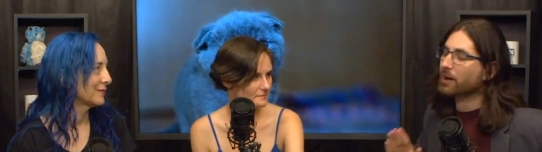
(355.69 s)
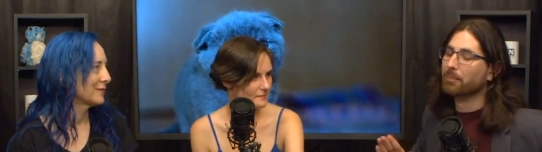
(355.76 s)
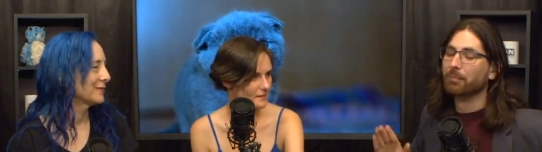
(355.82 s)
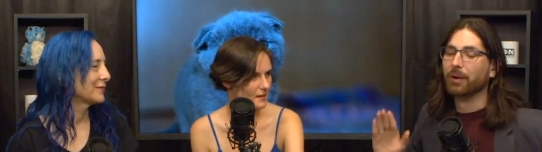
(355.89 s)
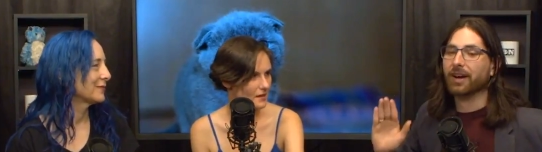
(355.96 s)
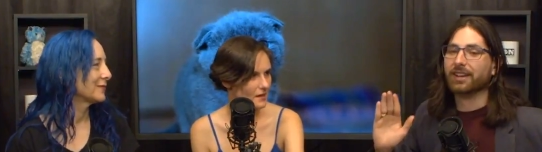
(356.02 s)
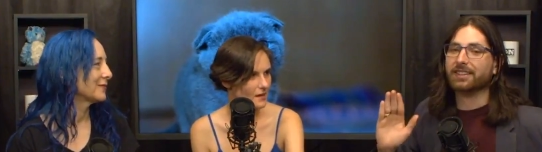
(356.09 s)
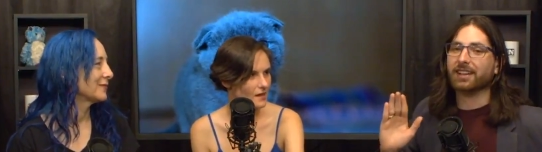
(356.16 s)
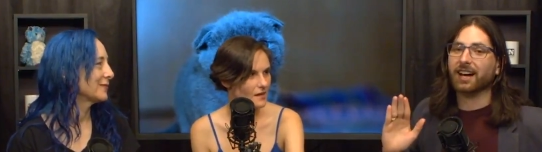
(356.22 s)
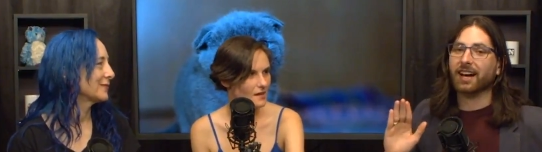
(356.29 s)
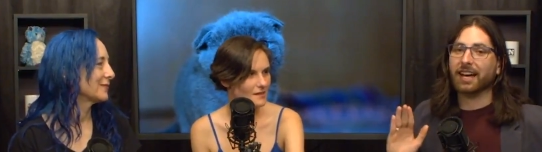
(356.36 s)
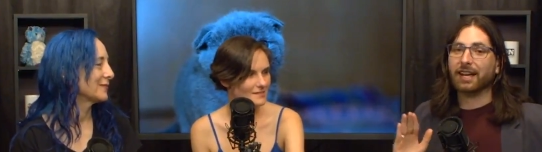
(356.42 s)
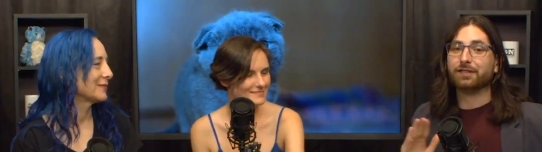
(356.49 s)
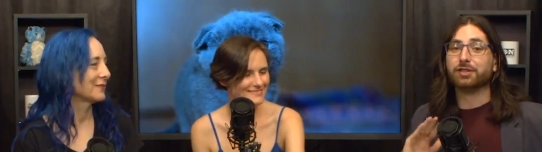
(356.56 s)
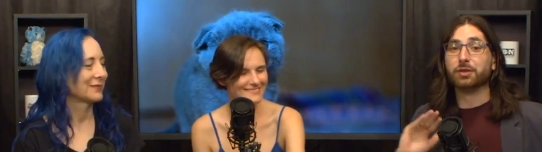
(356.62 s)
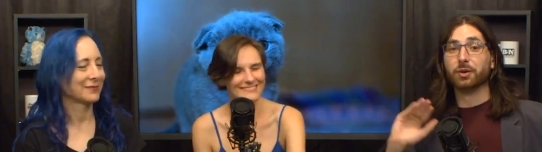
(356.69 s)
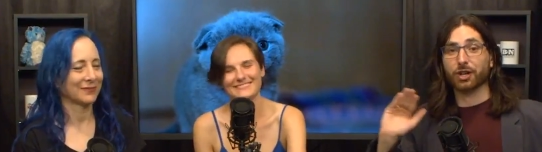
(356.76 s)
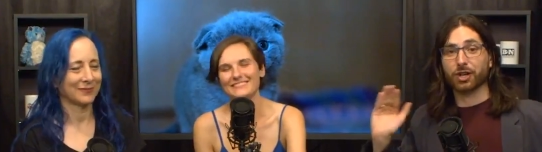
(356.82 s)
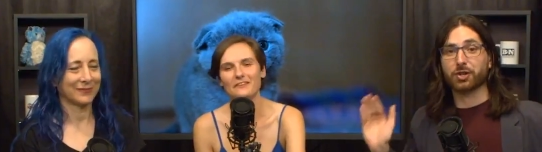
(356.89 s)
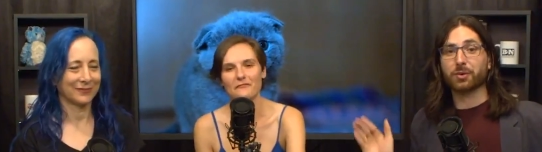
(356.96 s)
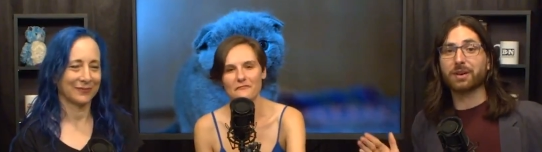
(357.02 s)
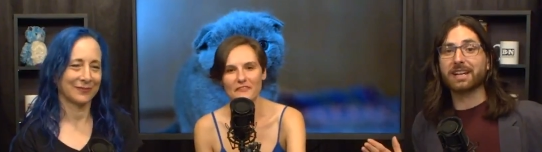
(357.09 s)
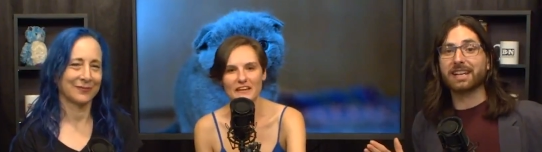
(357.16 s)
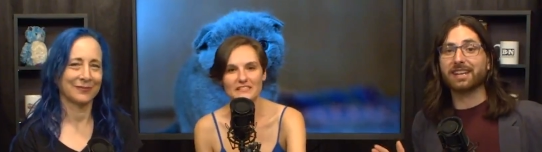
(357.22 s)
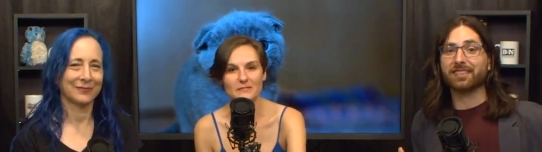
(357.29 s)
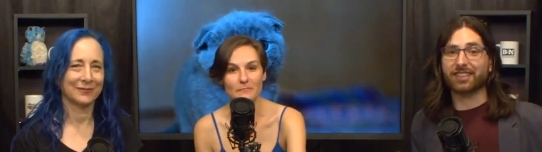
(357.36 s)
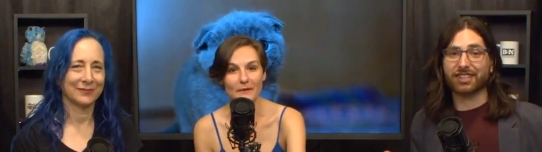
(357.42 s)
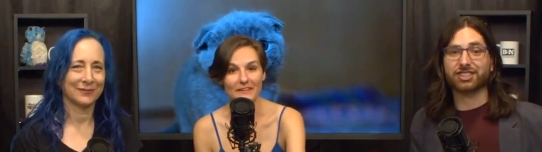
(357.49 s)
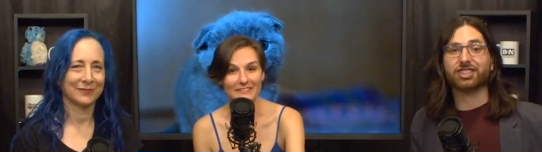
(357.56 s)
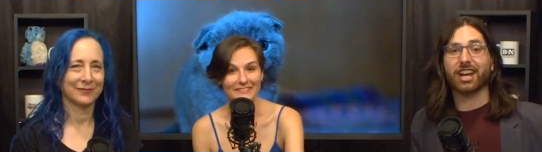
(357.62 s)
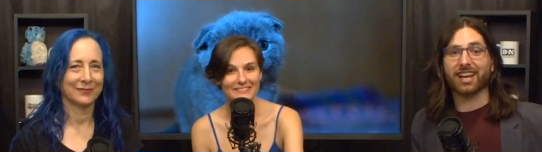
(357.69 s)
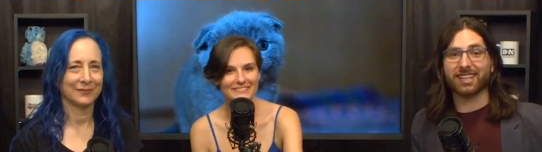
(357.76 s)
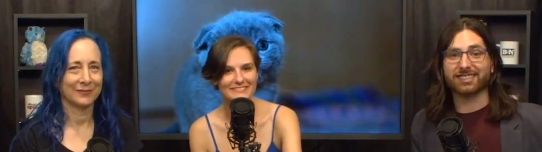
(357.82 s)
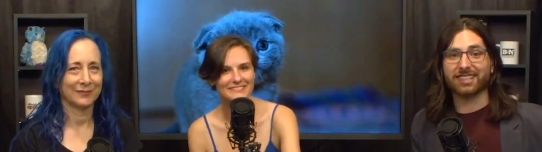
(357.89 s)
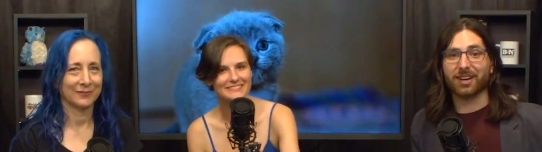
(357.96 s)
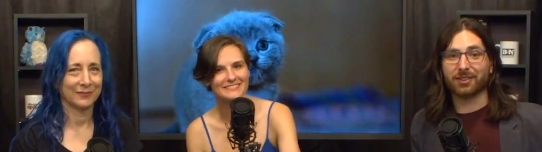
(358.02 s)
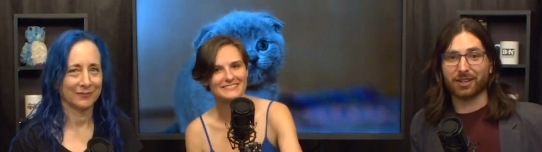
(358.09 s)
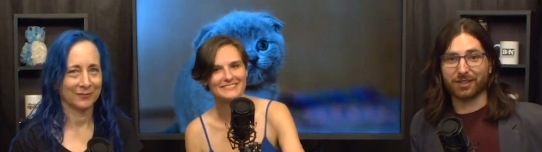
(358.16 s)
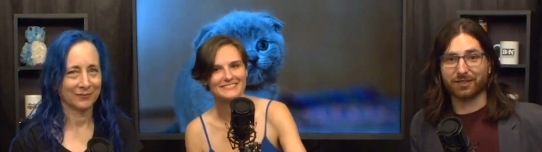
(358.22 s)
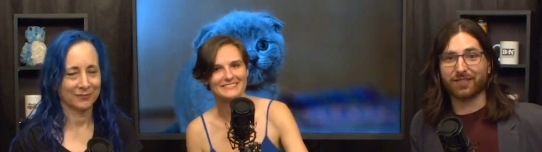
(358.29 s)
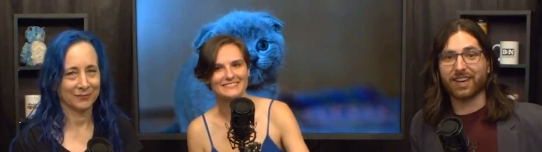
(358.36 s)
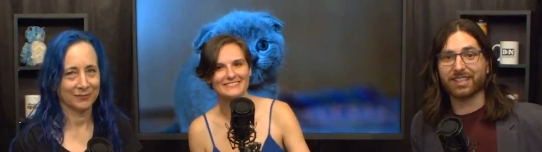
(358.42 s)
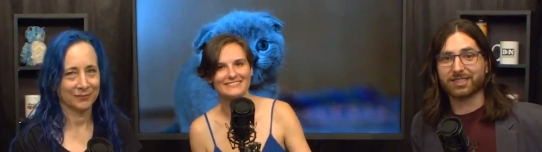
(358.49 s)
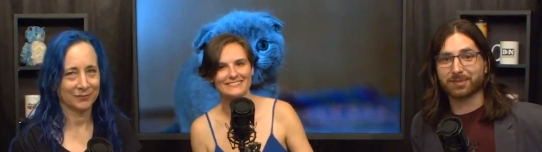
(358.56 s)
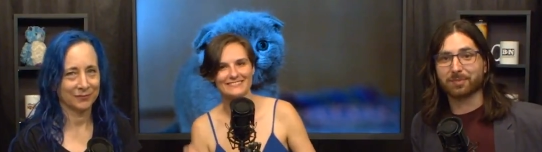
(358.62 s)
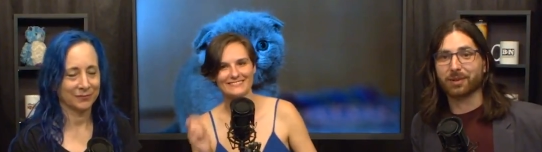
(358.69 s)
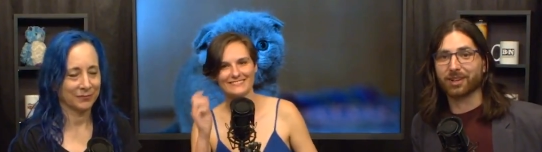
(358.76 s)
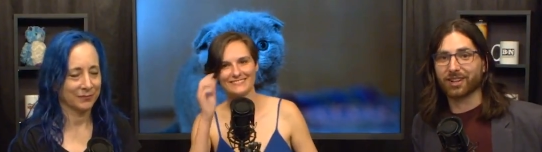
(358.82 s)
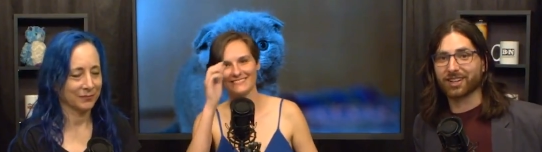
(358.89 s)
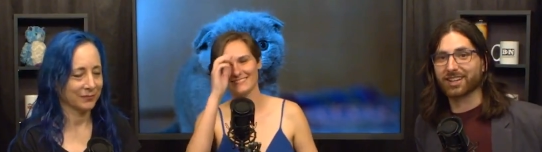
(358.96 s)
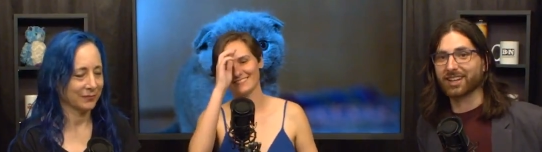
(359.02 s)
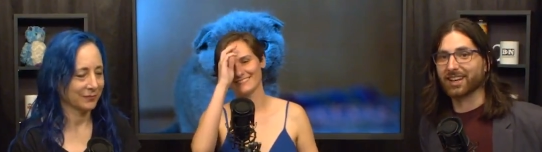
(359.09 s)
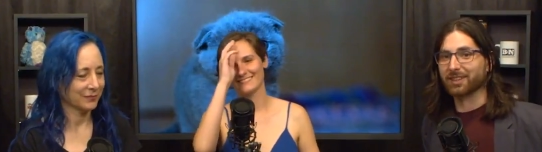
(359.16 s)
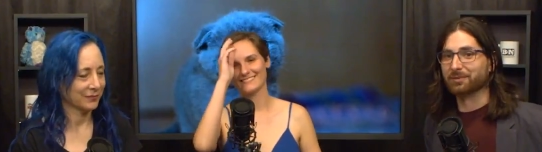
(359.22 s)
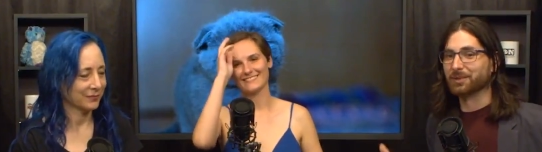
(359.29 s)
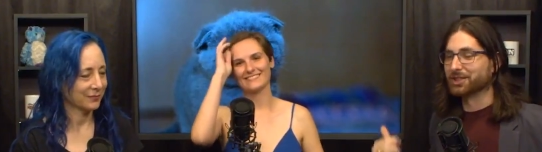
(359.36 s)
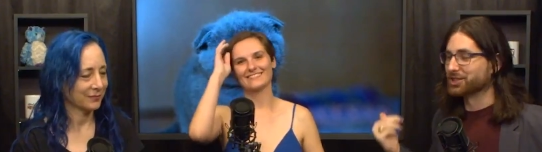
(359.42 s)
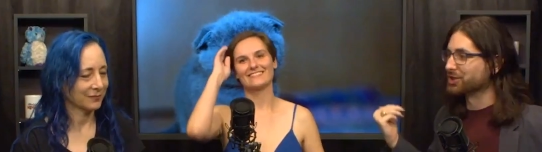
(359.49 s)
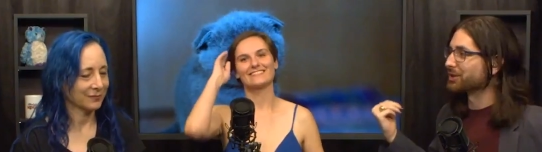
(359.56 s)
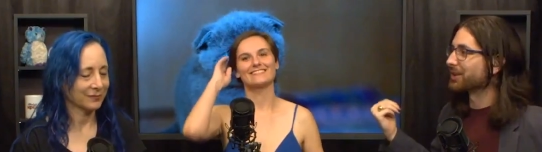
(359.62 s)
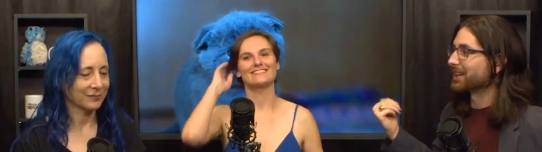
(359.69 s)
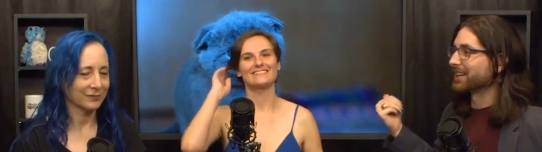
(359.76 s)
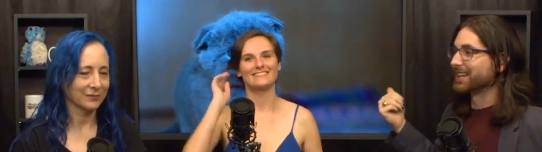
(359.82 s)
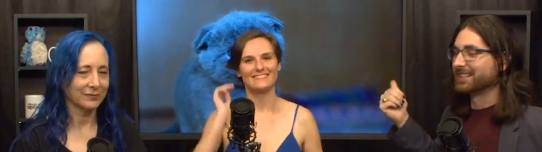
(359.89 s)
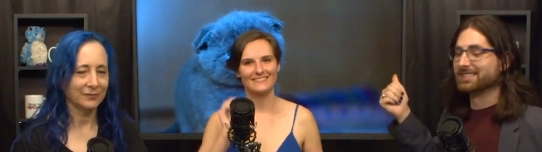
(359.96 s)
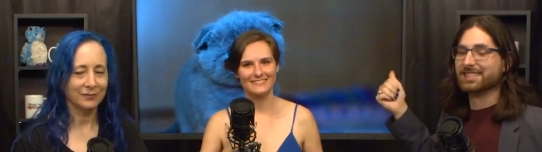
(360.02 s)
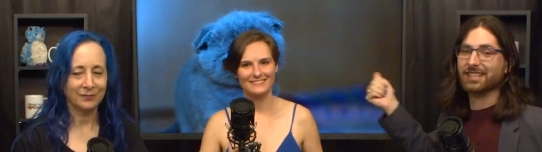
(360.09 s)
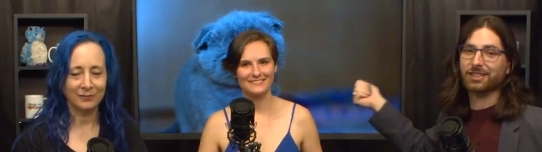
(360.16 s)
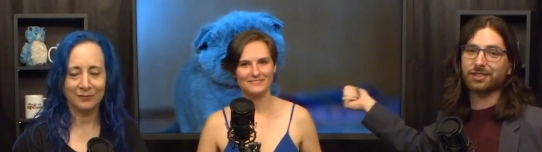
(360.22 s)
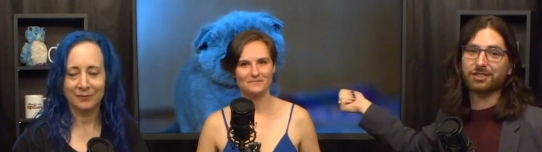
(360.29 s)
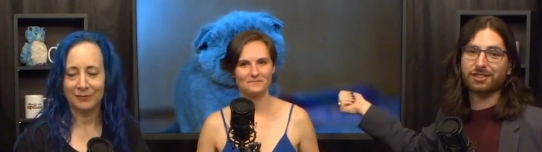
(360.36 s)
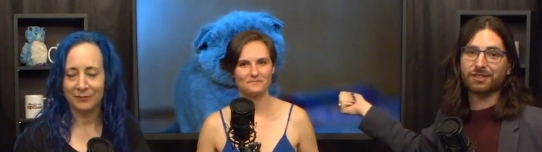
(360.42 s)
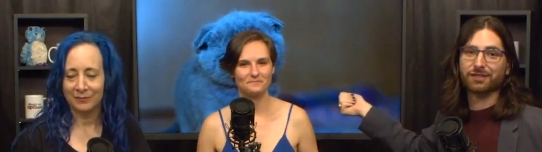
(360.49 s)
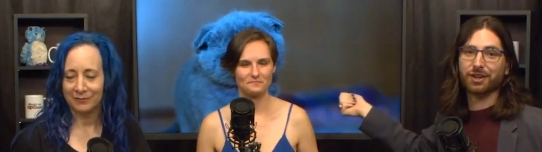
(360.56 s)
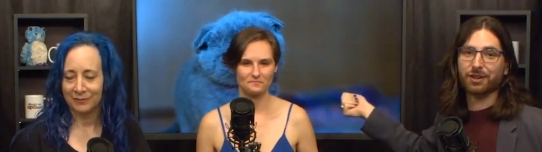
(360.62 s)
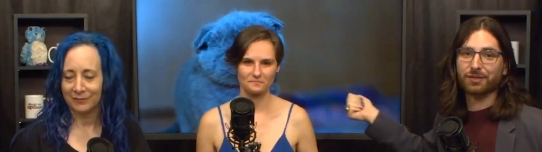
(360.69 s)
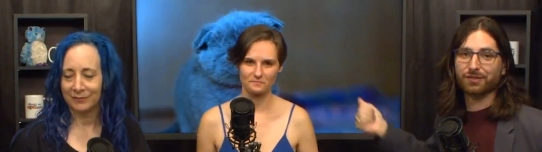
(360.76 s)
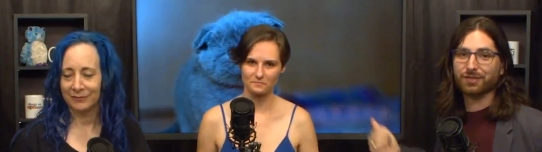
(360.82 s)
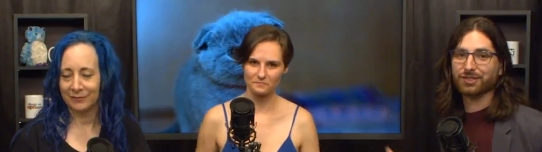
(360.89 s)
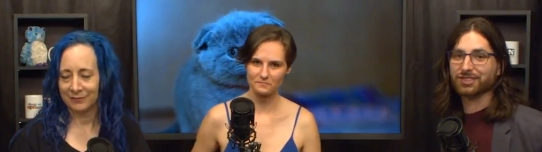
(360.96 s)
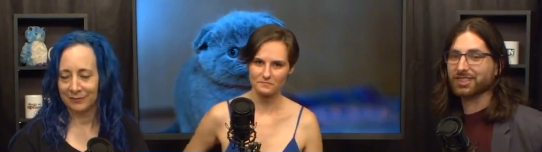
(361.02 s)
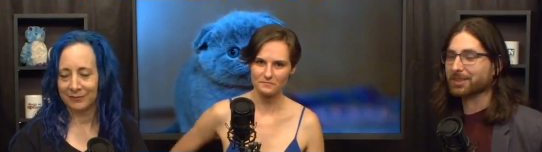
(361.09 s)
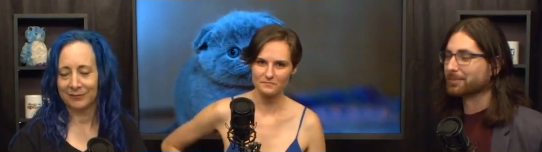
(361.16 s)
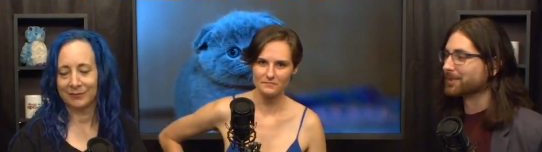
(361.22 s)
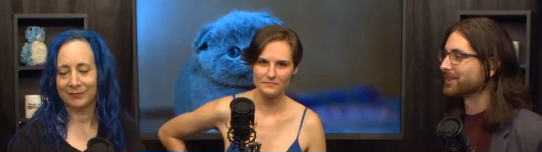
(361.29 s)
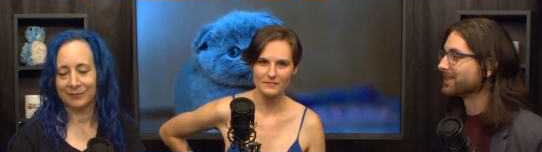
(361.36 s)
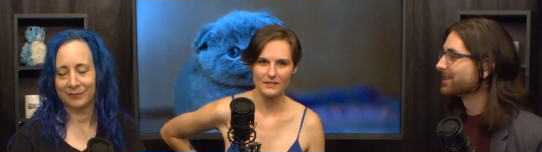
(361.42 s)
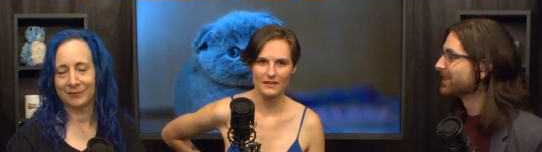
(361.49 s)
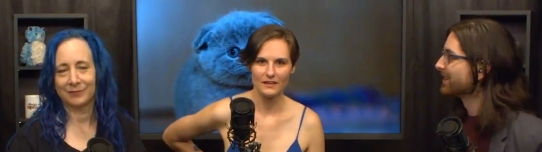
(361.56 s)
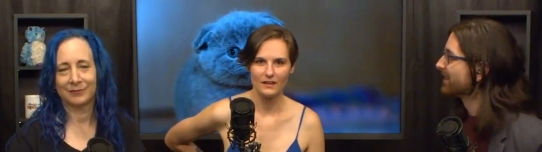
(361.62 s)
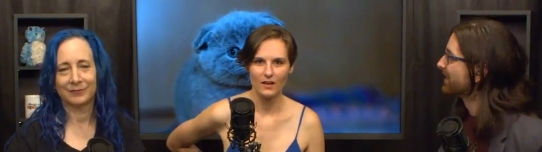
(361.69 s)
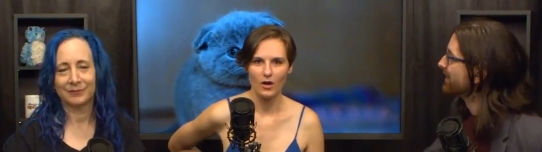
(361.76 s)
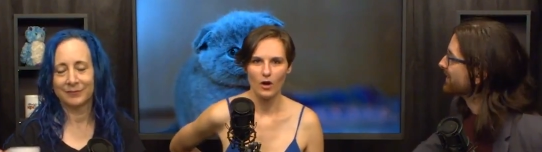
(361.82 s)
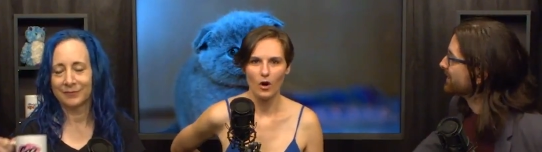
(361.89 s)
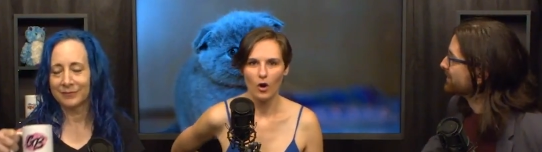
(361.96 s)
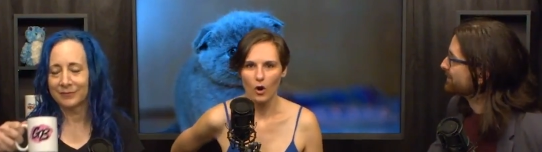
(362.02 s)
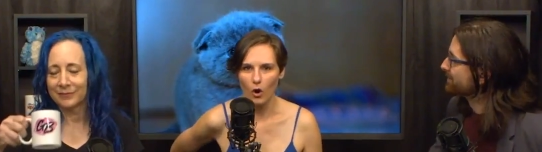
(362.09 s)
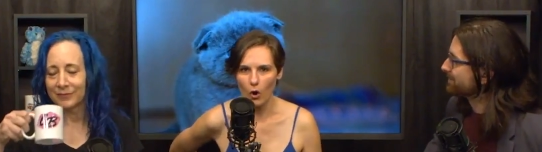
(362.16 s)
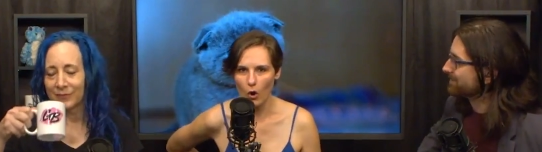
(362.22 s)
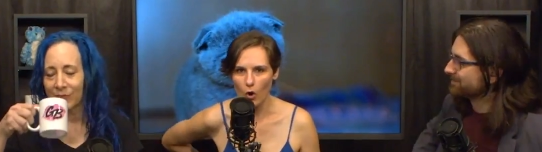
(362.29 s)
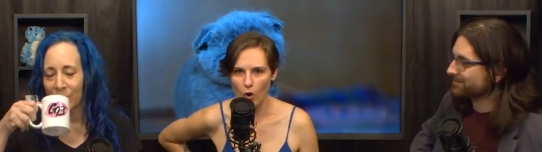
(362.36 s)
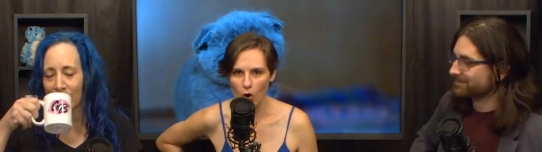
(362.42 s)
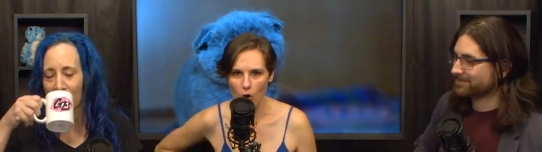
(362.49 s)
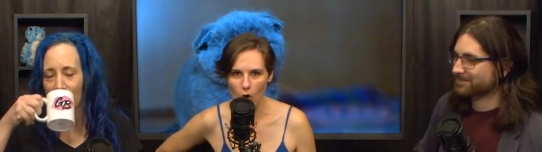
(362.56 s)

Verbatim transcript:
Speaker 1: But uh, if you agree, Facebook. then check us out on Facebook, in which you can continue to vote for Sigmund. I actually